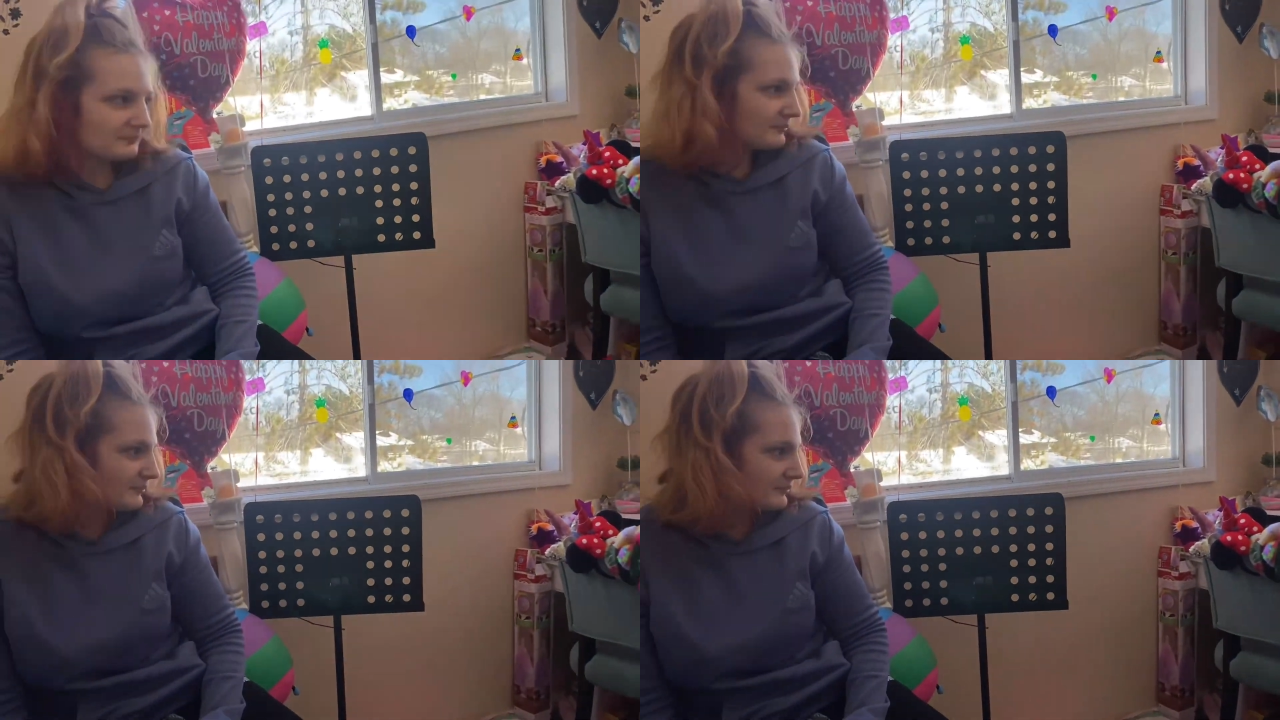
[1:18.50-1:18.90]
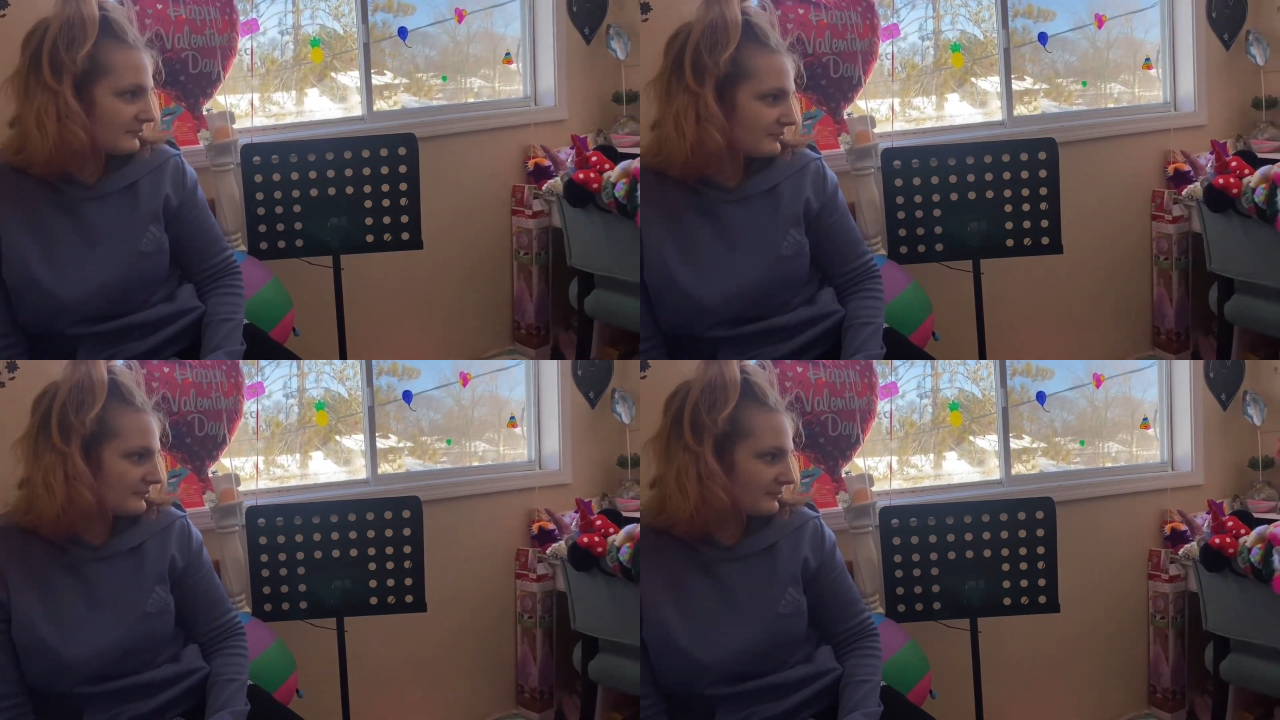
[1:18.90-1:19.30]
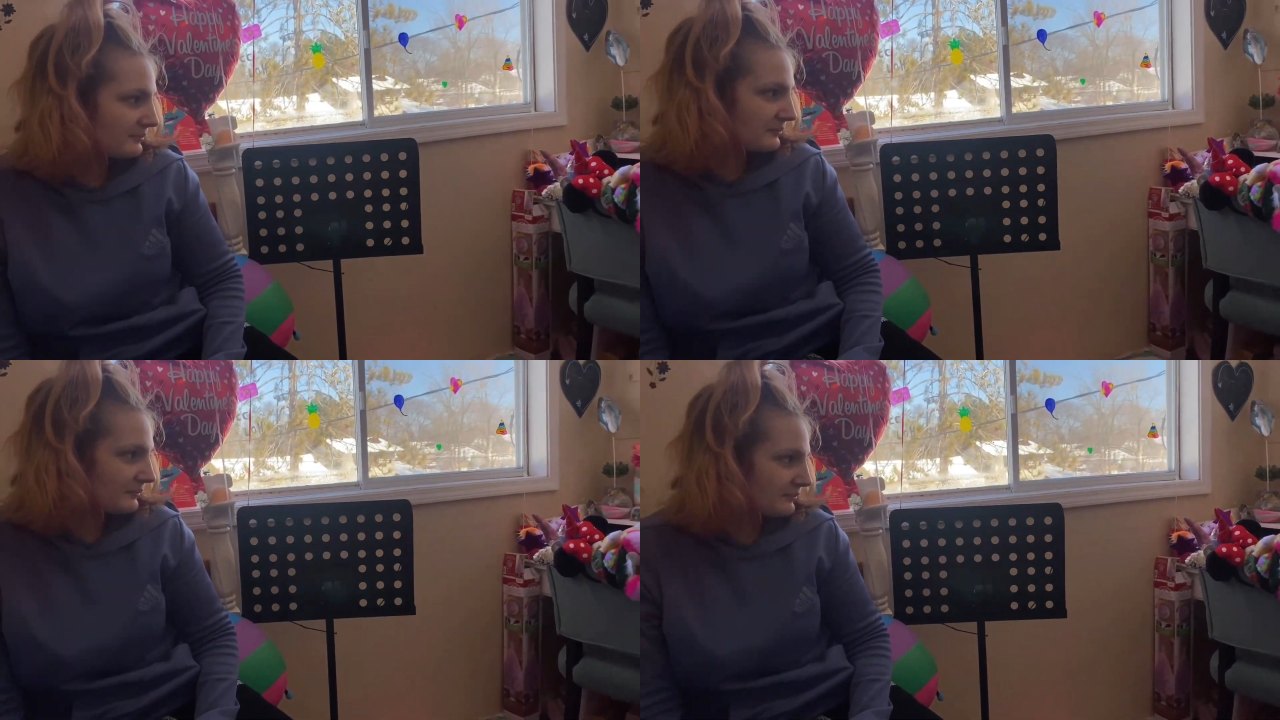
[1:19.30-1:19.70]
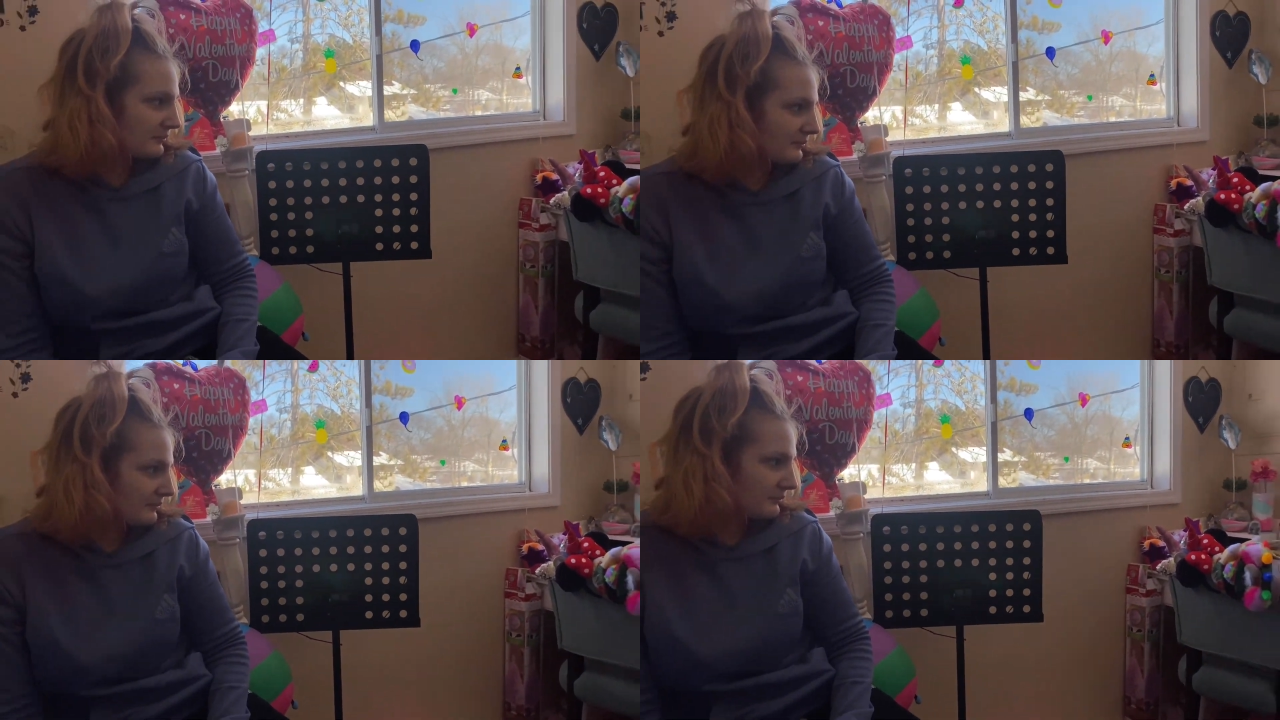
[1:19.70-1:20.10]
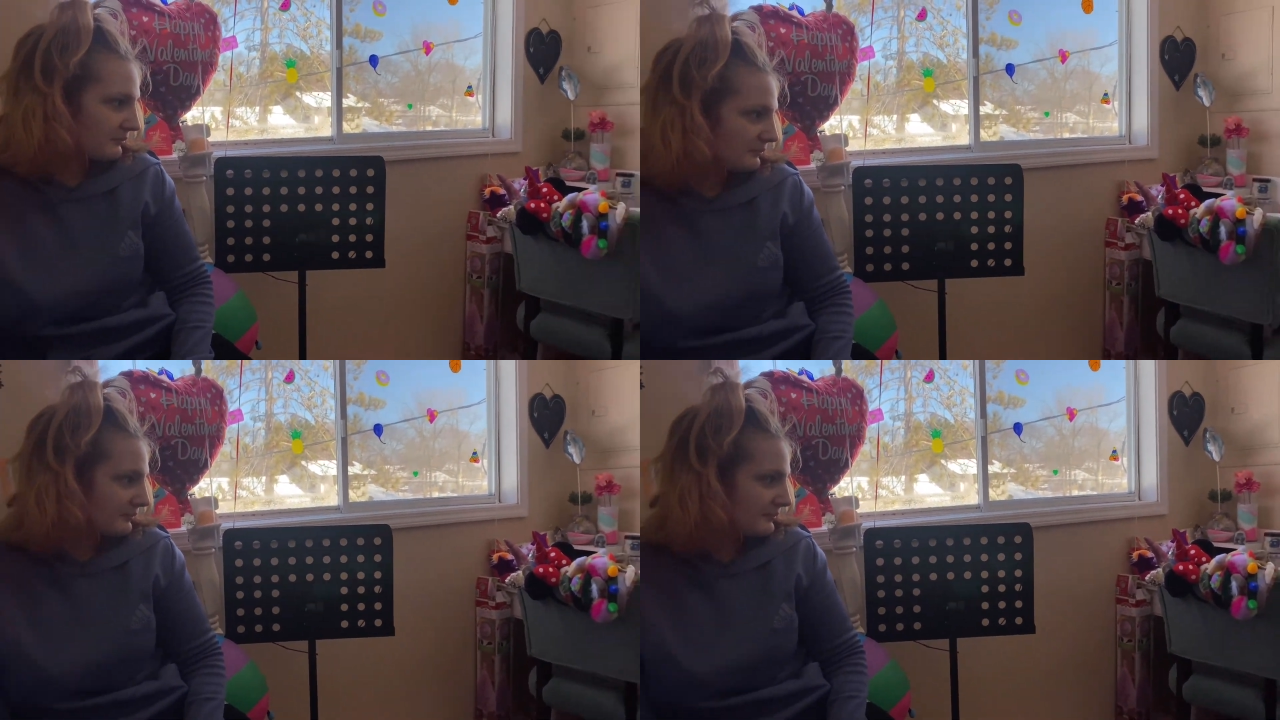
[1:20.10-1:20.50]
my hair, but am I gonna wear a headband
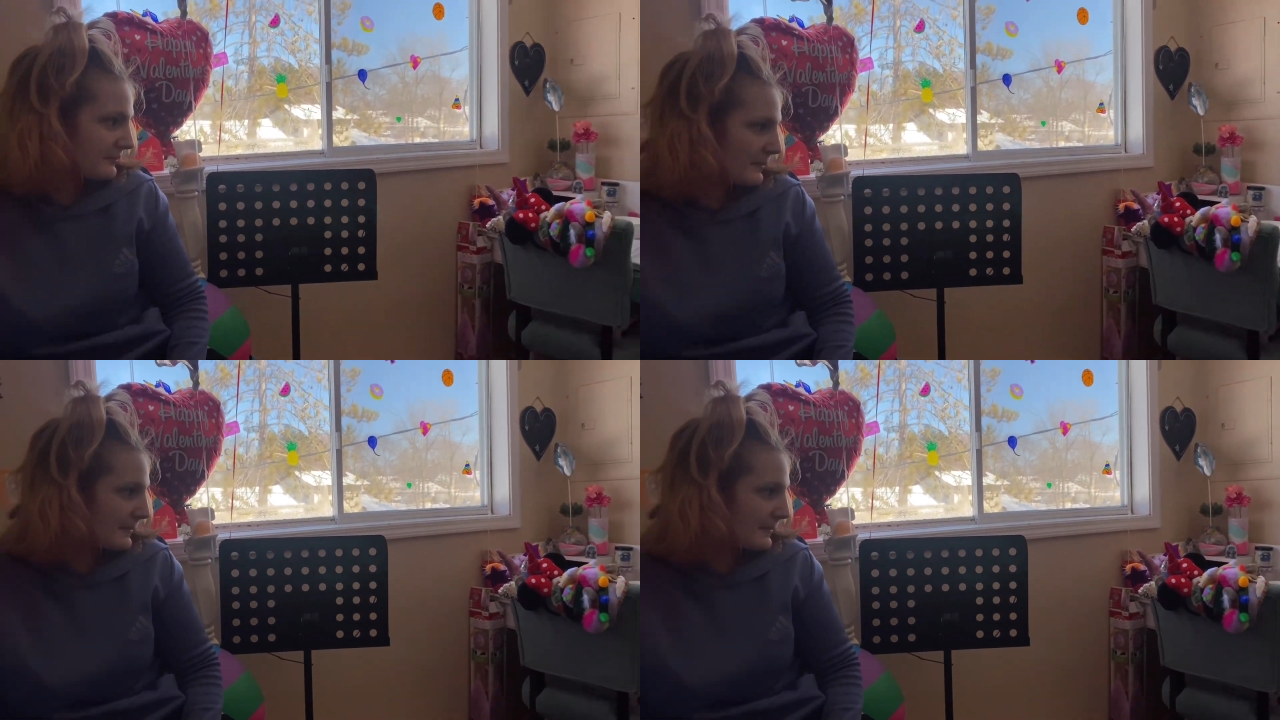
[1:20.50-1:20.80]
or no?